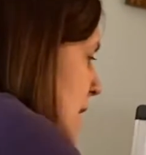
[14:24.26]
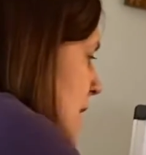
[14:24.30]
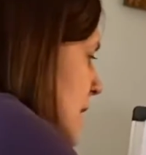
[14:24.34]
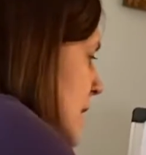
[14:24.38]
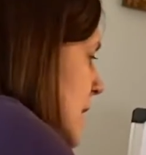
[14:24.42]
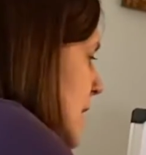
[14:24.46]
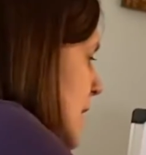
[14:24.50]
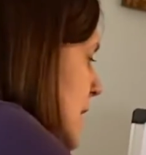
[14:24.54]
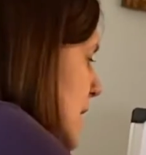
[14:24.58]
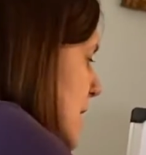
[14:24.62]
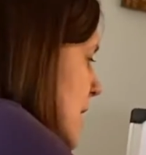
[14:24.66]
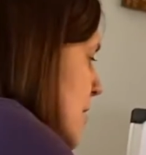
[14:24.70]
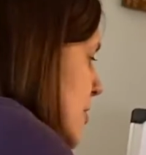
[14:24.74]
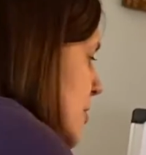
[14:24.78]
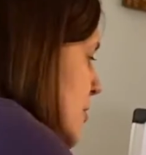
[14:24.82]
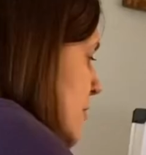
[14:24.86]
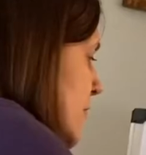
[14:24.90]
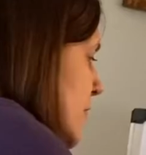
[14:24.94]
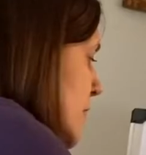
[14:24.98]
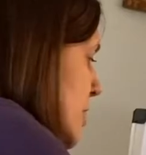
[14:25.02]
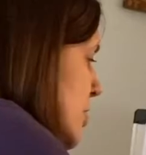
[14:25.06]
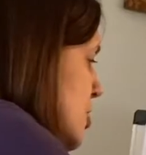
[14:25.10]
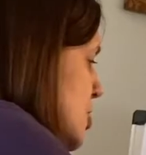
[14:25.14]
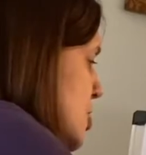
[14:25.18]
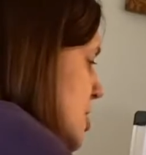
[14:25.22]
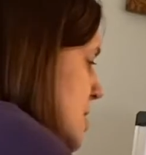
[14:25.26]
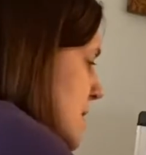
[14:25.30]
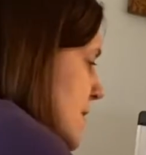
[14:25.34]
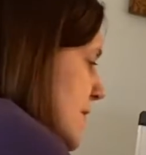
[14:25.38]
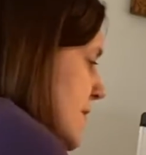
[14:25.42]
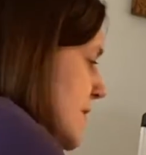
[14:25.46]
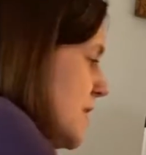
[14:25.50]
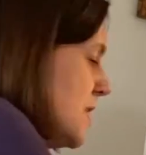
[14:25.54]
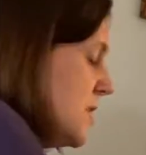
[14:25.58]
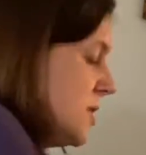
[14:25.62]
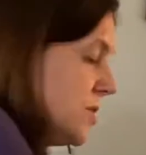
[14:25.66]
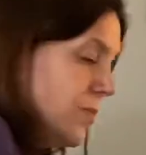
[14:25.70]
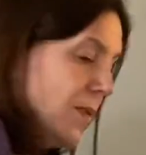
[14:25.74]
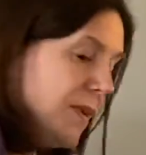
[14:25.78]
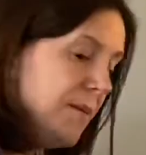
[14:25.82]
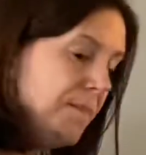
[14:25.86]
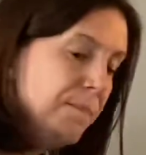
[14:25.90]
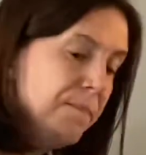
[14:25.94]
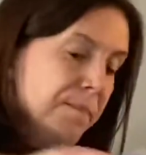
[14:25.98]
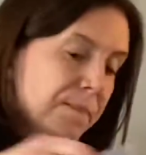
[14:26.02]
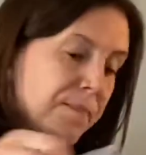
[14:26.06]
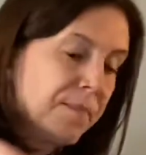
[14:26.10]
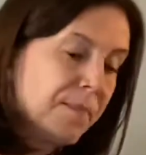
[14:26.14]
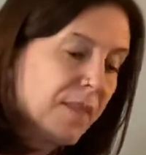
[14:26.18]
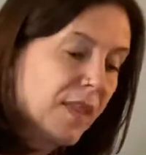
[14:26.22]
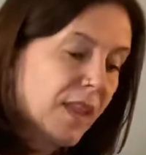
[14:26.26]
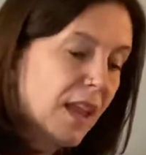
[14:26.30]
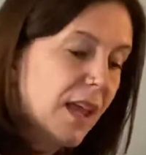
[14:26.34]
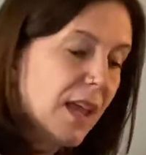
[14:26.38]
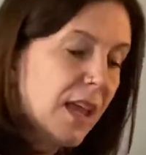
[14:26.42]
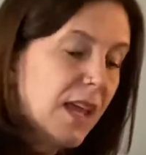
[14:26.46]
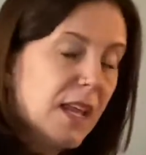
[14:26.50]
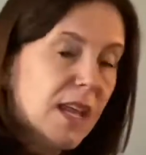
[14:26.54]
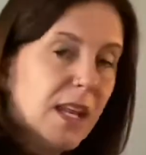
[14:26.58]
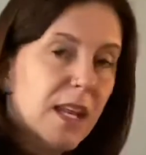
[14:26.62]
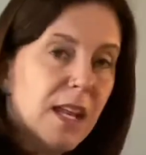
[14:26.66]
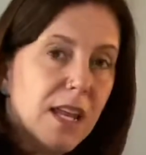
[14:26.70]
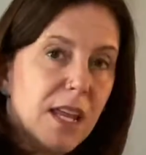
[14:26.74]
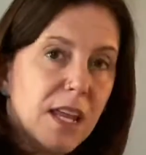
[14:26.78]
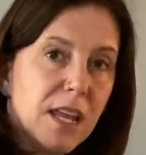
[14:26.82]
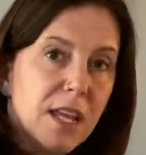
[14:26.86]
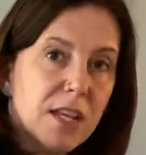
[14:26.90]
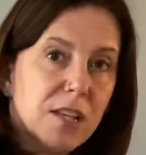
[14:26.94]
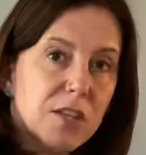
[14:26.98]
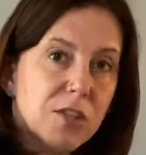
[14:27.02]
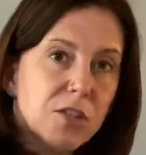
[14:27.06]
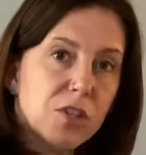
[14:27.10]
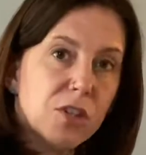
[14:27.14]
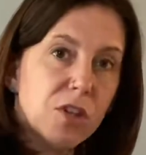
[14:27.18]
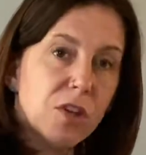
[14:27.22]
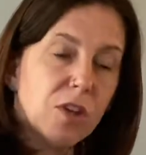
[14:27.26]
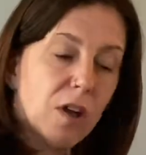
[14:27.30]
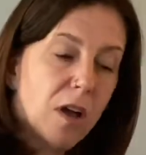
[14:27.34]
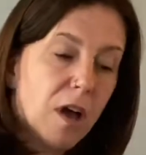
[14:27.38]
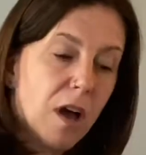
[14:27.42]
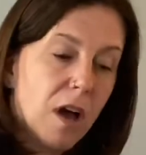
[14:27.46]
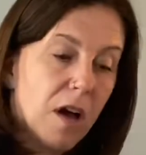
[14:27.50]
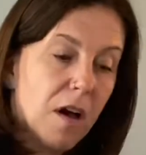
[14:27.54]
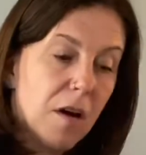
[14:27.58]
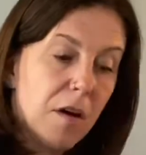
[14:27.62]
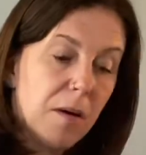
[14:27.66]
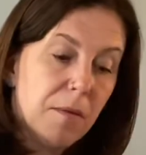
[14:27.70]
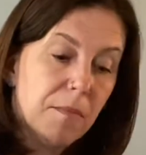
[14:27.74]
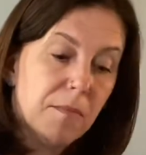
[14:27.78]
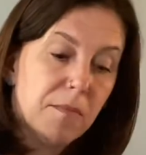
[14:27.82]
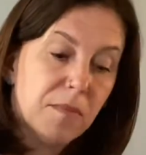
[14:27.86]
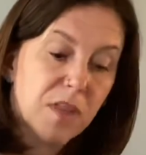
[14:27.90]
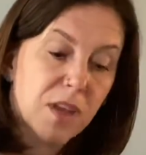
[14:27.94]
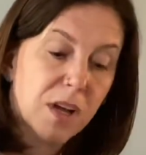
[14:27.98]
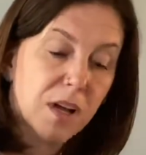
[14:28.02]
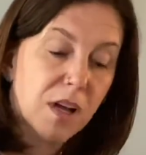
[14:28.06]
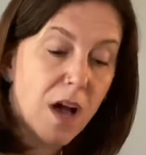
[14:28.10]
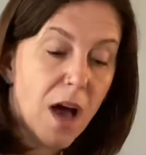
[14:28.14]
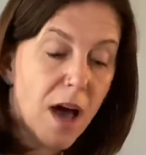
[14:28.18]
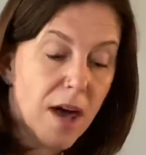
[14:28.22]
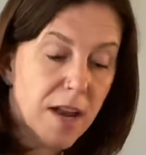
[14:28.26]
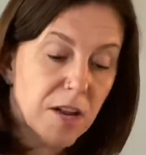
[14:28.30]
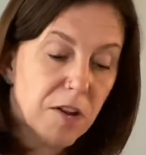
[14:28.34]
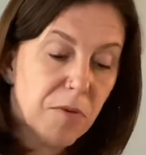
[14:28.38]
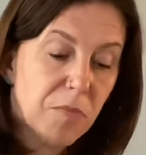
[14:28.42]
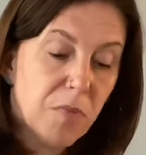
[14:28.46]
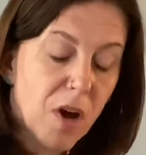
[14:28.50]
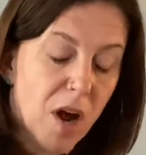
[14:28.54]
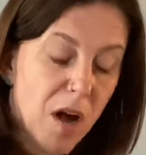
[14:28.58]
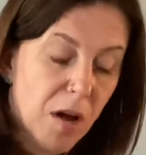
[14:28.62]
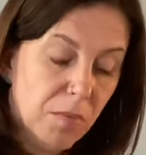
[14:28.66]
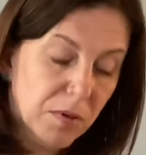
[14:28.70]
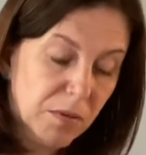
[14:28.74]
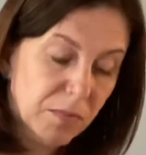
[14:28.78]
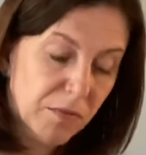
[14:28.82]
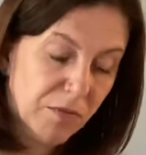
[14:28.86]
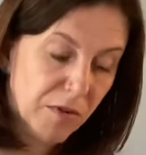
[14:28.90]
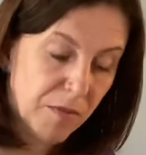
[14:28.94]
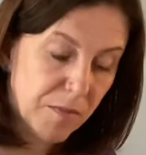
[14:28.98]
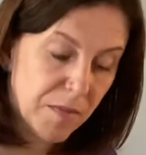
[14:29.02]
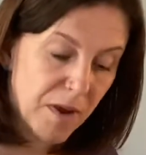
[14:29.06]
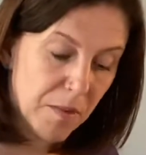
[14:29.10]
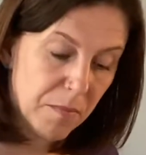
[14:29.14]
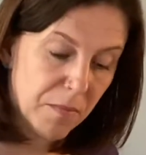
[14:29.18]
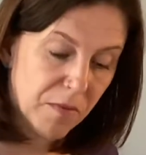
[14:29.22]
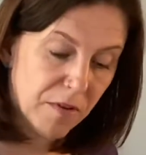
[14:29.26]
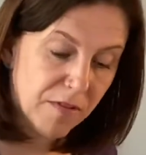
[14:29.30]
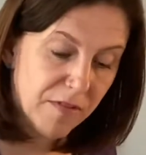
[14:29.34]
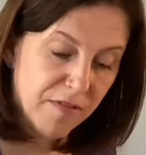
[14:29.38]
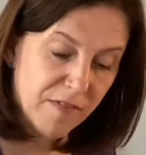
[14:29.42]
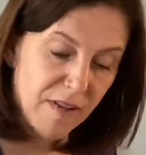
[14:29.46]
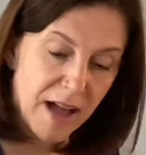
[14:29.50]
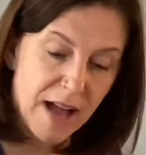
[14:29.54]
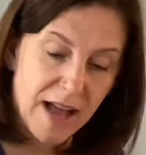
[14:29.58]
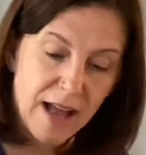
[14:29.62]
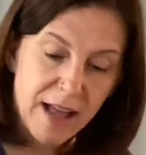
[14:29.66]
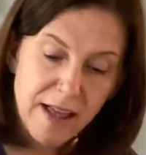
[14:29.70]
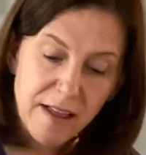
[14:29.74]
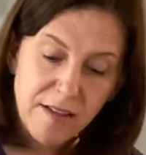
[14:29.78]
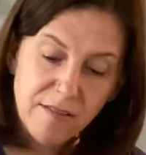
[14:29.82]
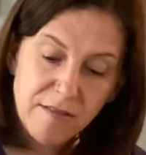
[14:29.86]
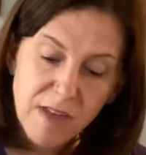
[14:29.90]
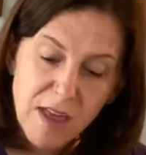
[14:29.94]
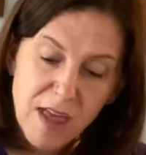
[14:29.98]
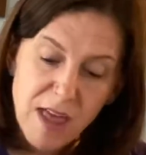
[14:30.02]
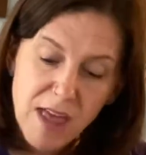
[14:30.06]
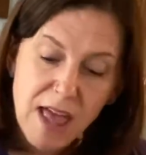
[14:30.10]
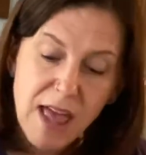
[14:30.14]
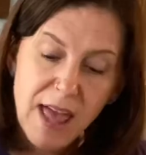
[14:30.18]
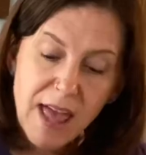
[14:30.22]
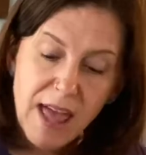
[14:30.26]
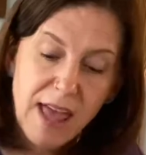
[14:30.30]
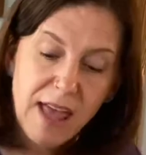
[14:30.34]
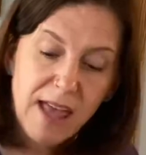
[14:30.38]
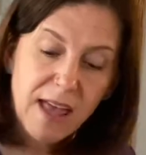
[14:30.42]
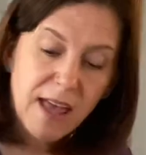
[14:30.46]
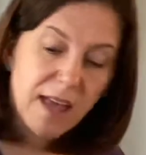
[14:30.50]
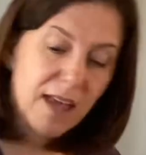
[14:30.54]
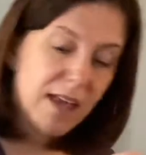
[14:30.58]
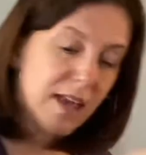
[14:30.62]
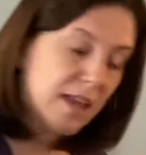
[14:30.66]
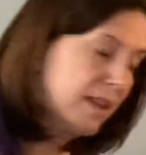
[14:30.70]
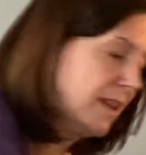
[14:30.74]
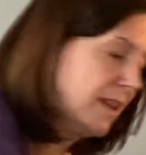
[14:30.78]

Another version of this one, and it is the got it problem from number 5, and